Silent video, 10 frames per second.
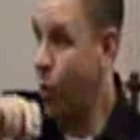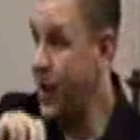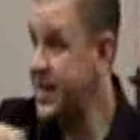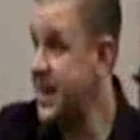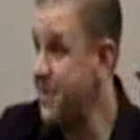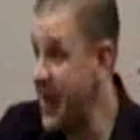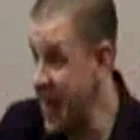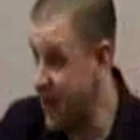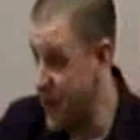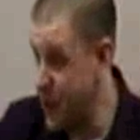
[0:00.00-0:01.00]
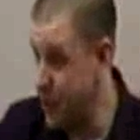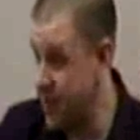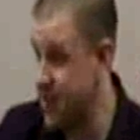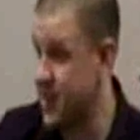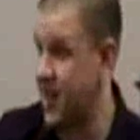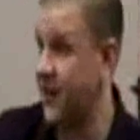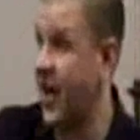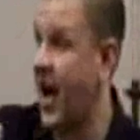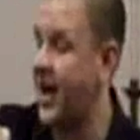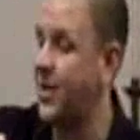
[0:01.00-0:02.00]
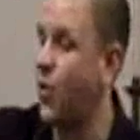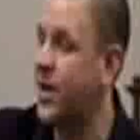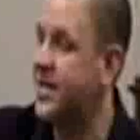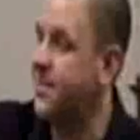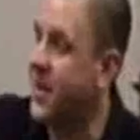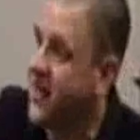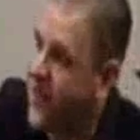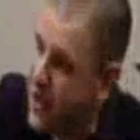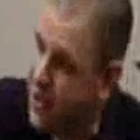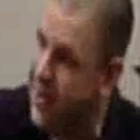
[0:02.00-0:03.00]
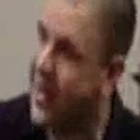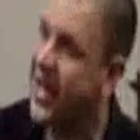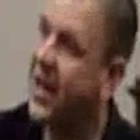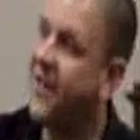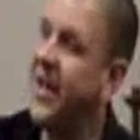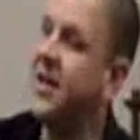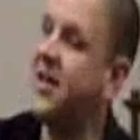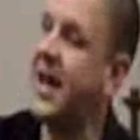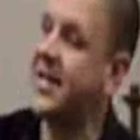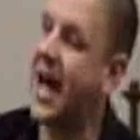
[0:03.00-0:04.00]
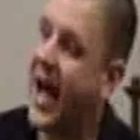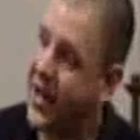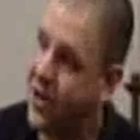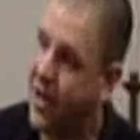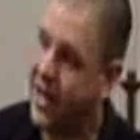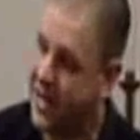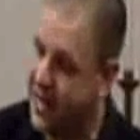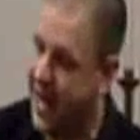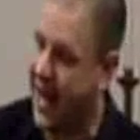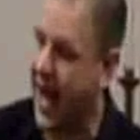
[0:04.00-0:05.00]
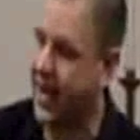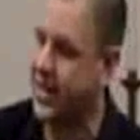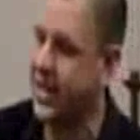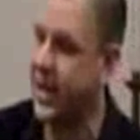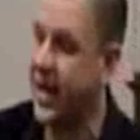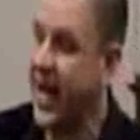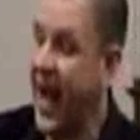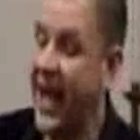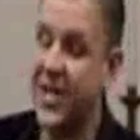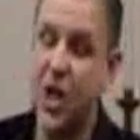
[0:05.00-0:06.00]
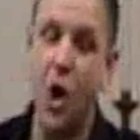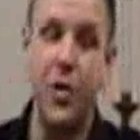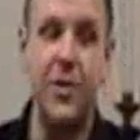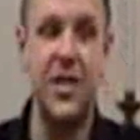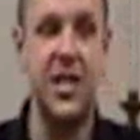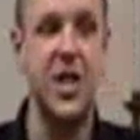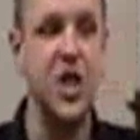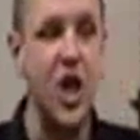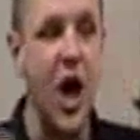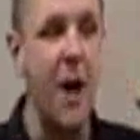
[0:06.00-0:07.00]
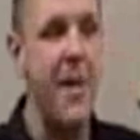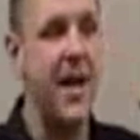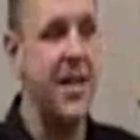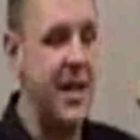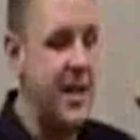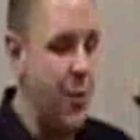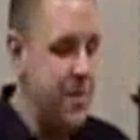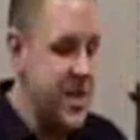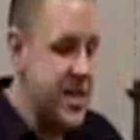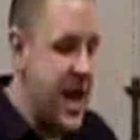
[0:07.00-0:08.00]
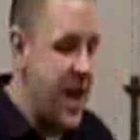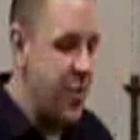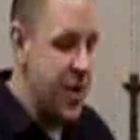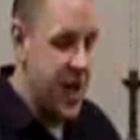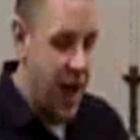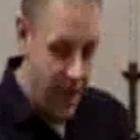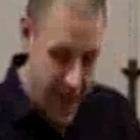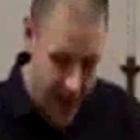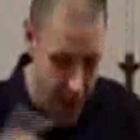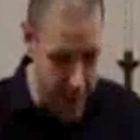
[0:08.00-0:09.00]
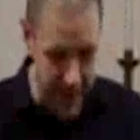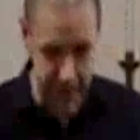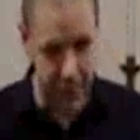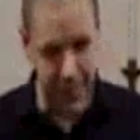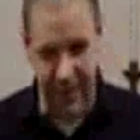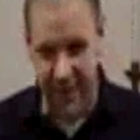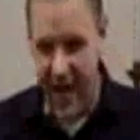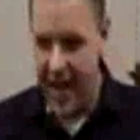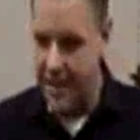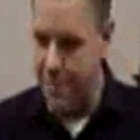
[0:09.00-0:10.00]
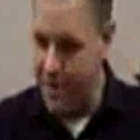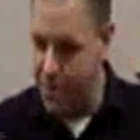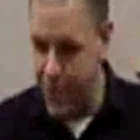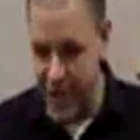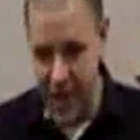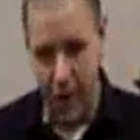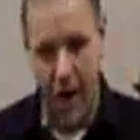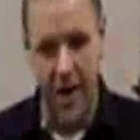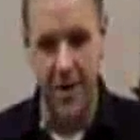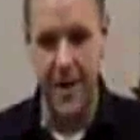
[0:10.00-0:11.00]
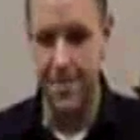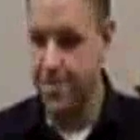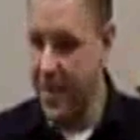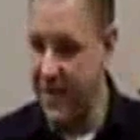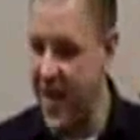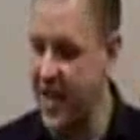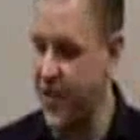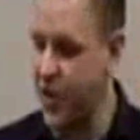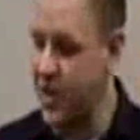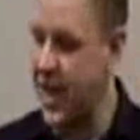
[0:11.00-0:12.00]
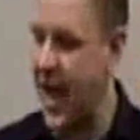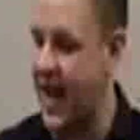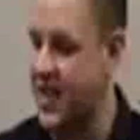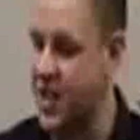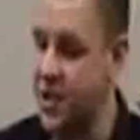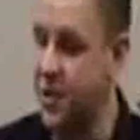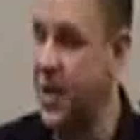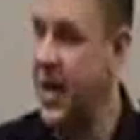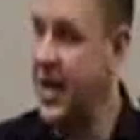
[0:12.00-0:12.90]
what does it mean for you to be the Son of God? And what does it mean for you to live into that title and into that idea? And so there was this thought back then that when Messiah would come, all people would be fed and people wouldn't go hungry. In fact, if you look at Acts 2,